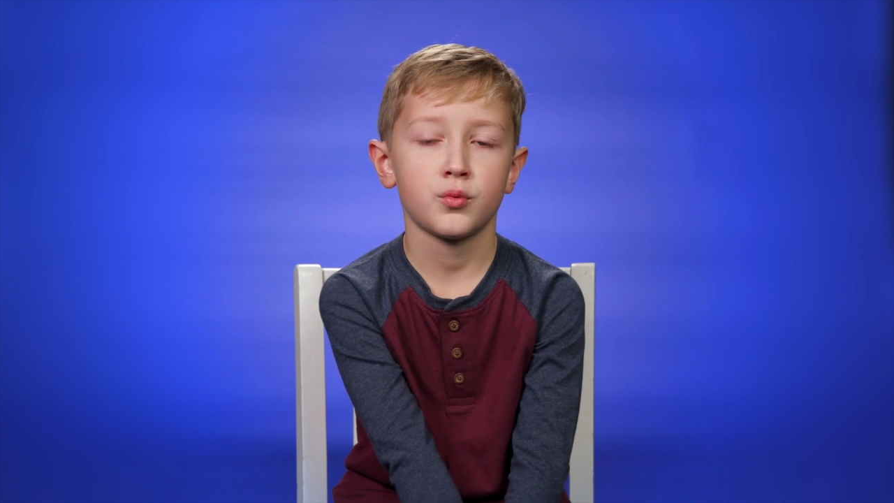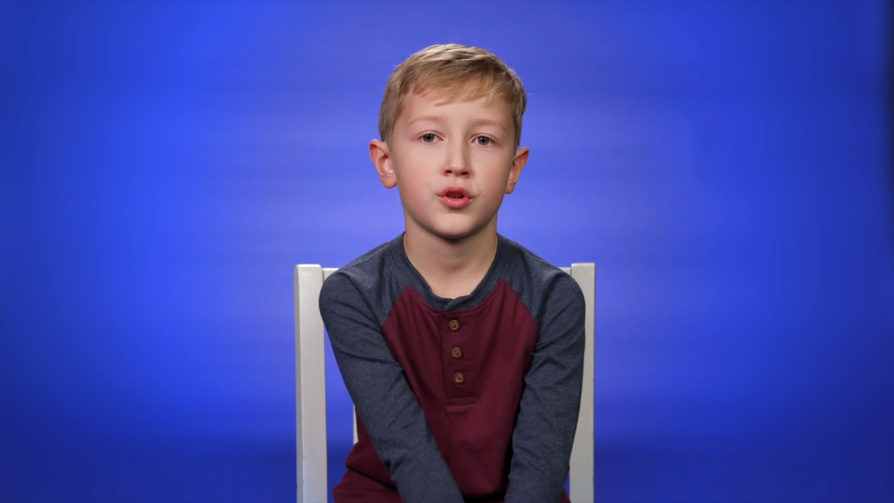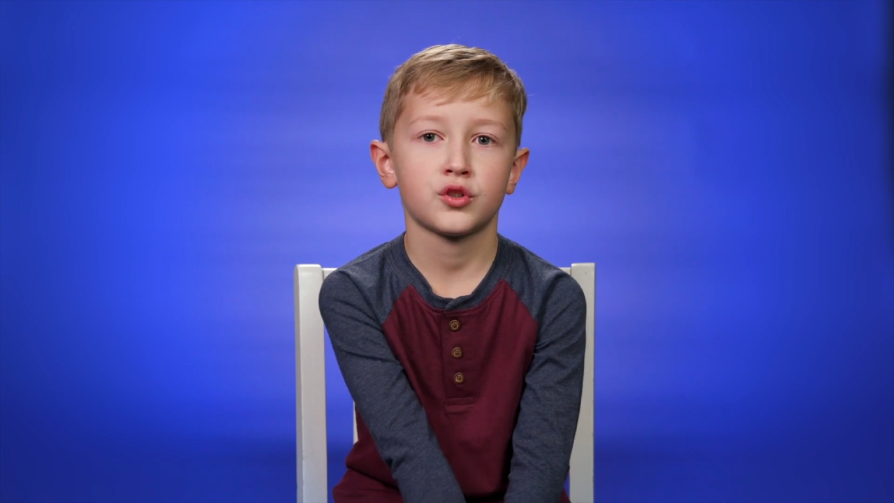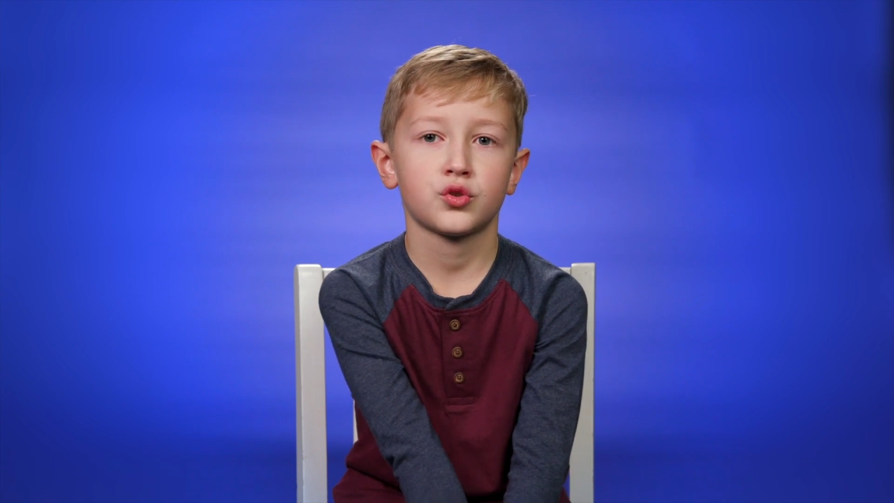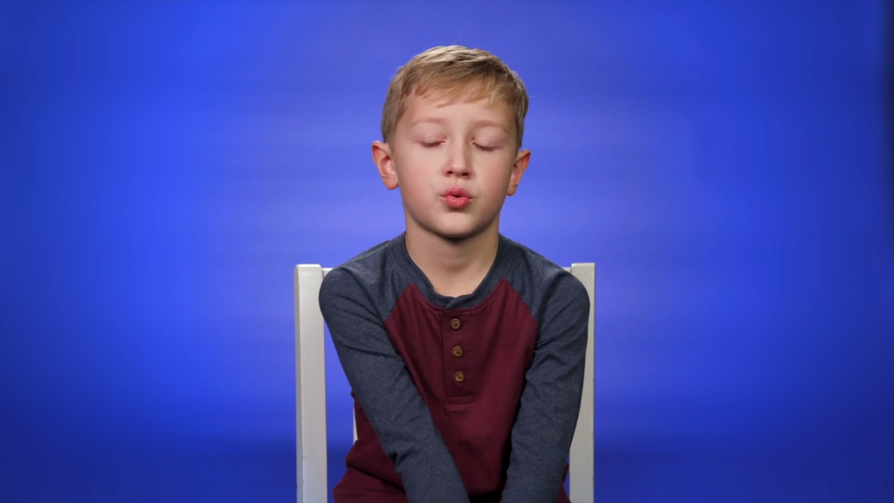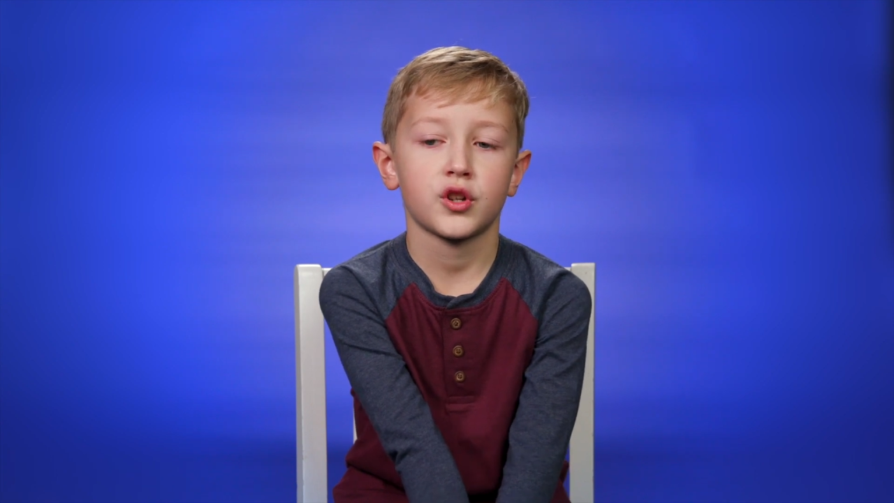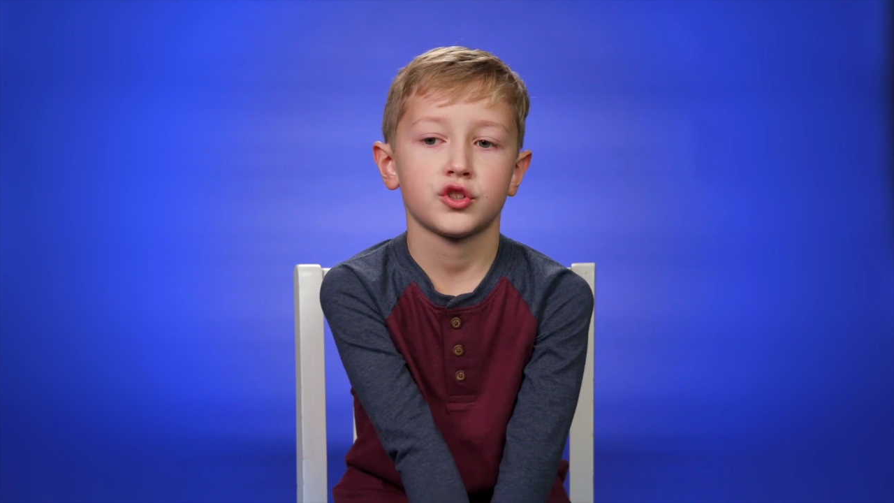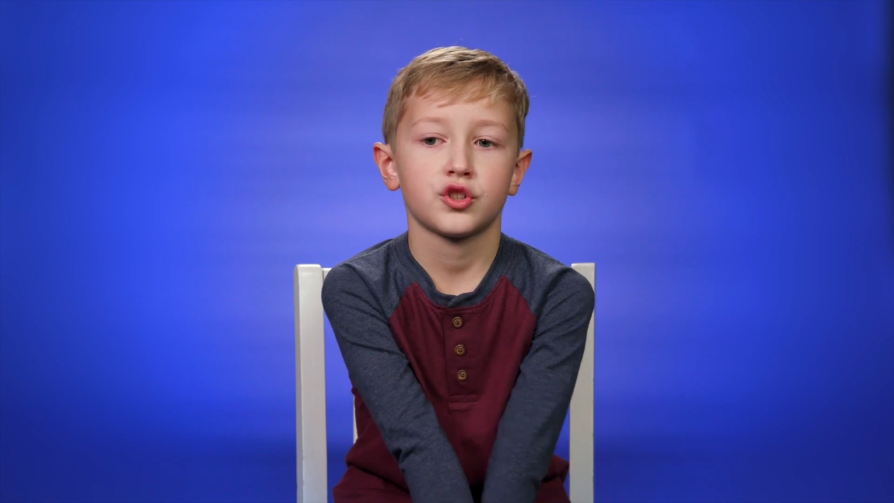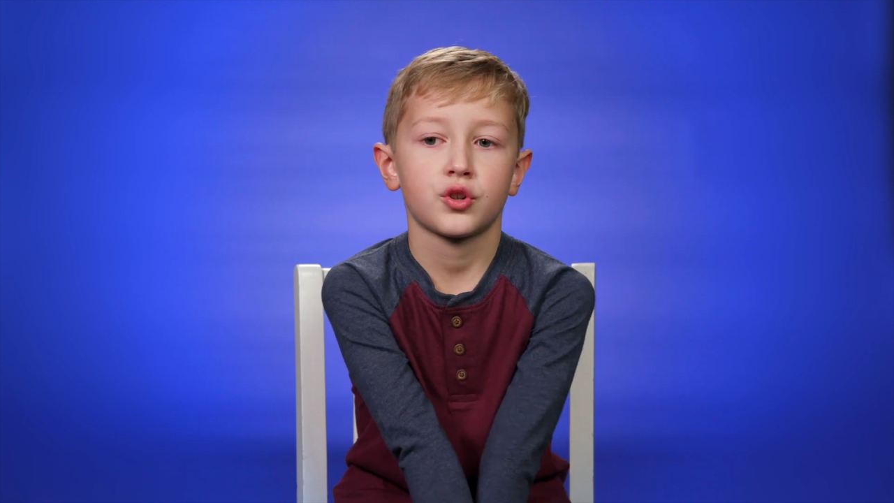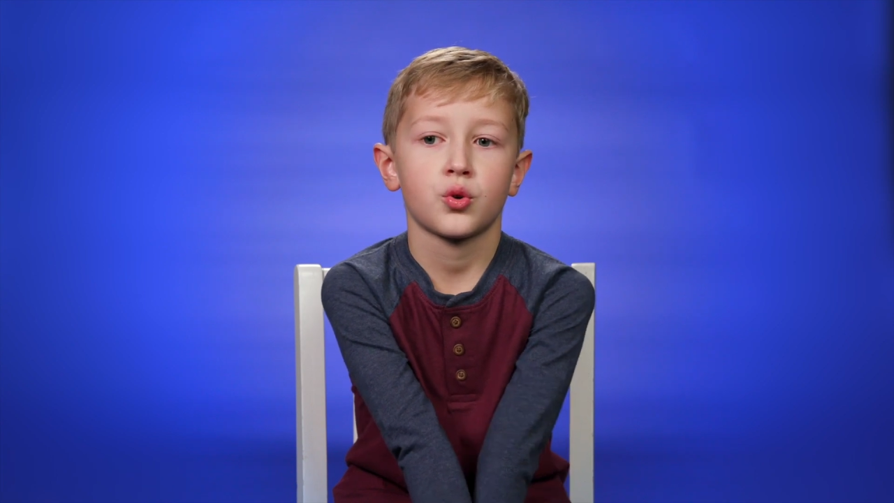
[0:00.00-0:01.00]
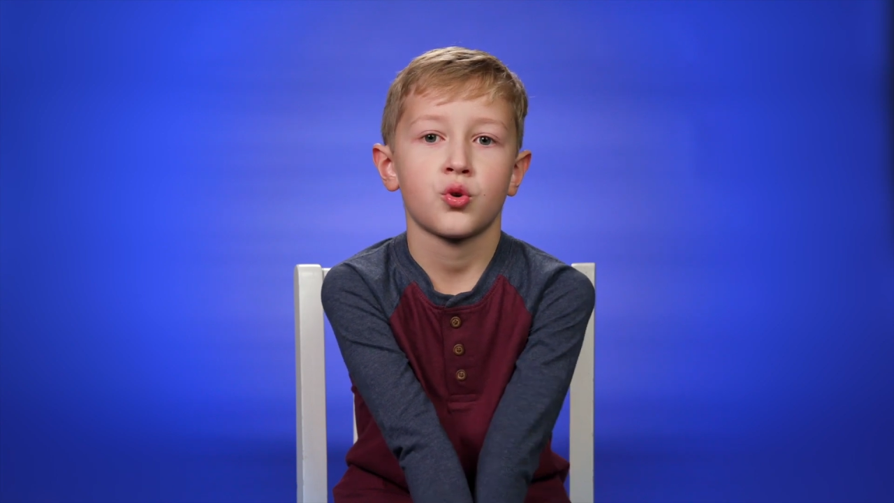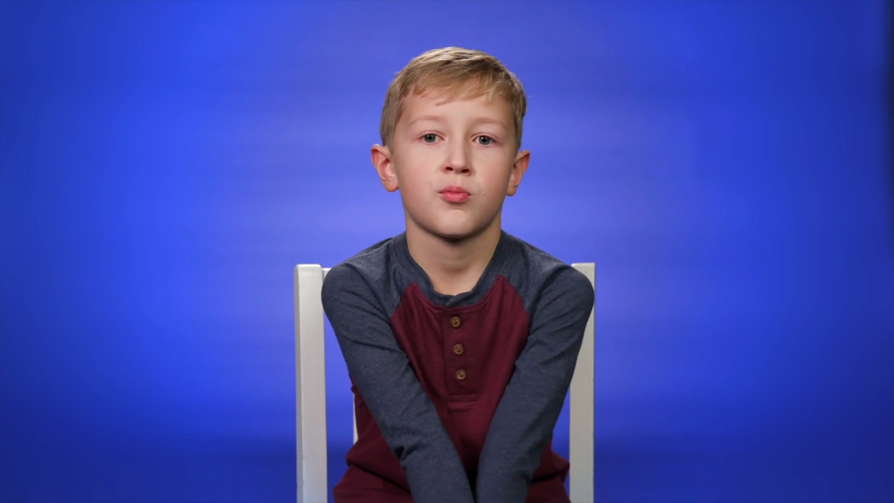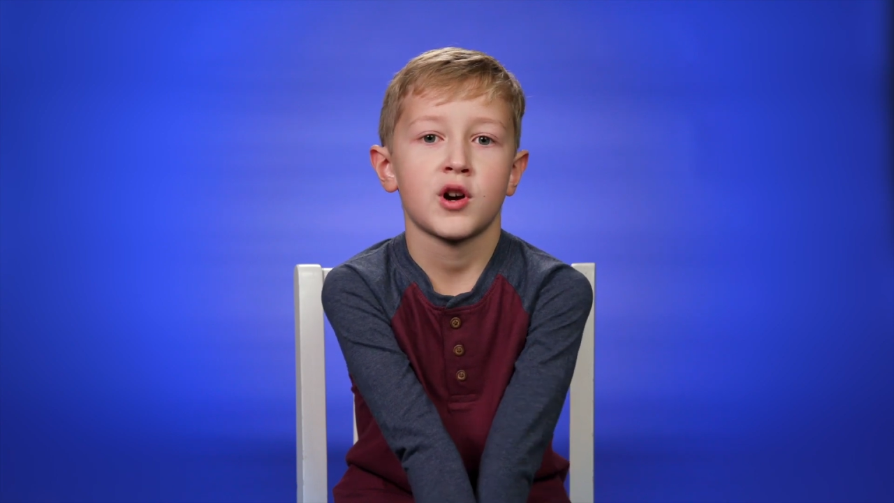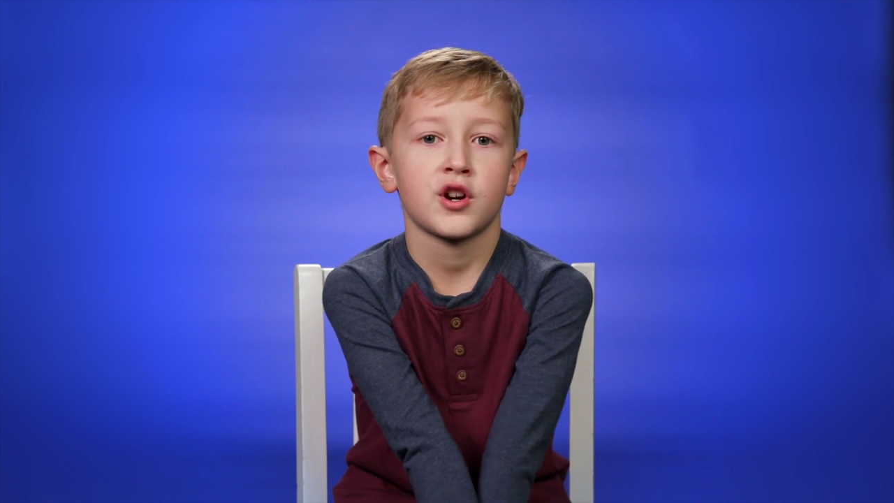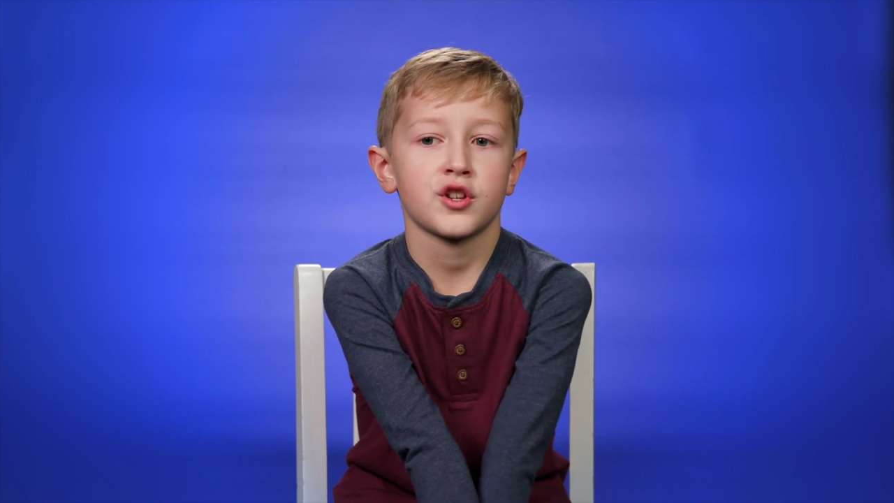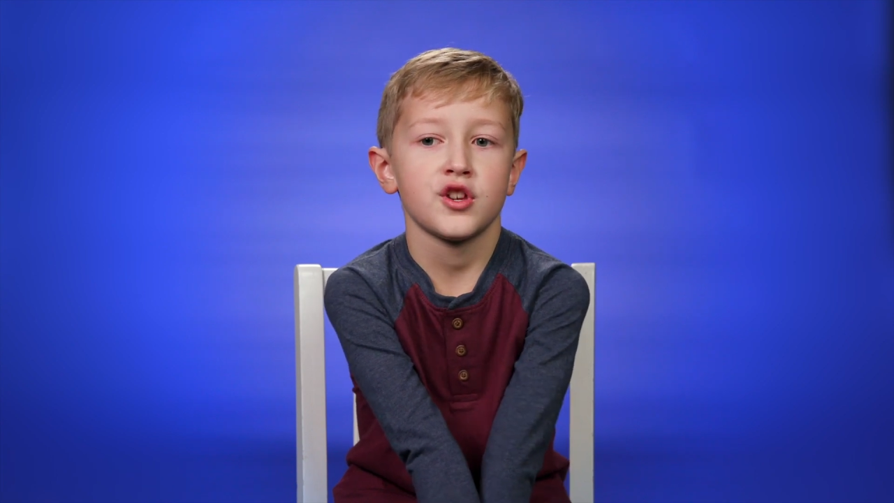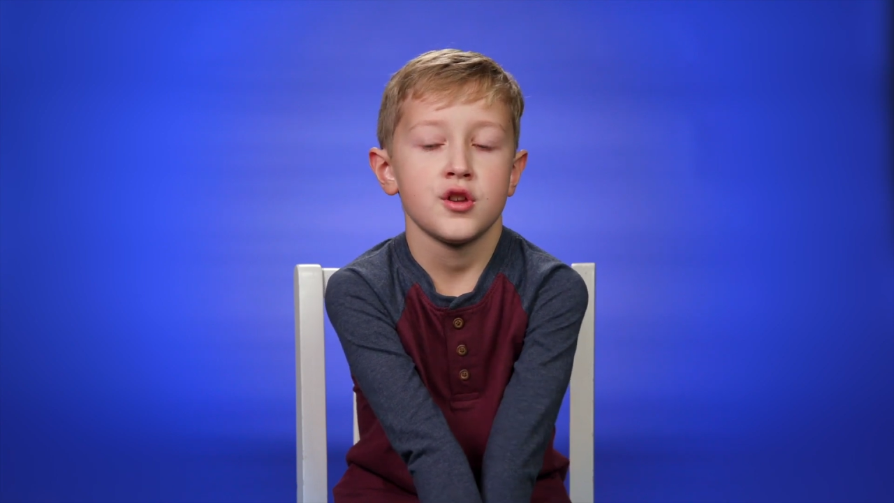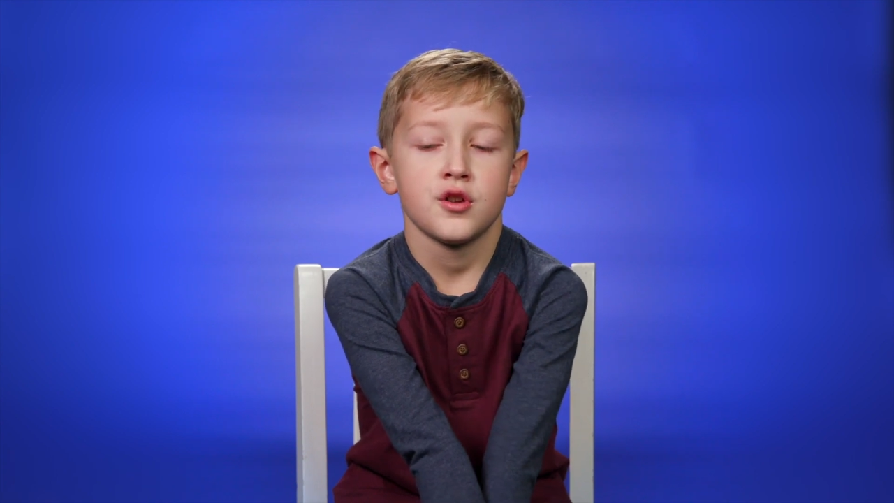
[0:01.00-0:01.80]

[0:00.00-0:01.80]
which runs your whole body.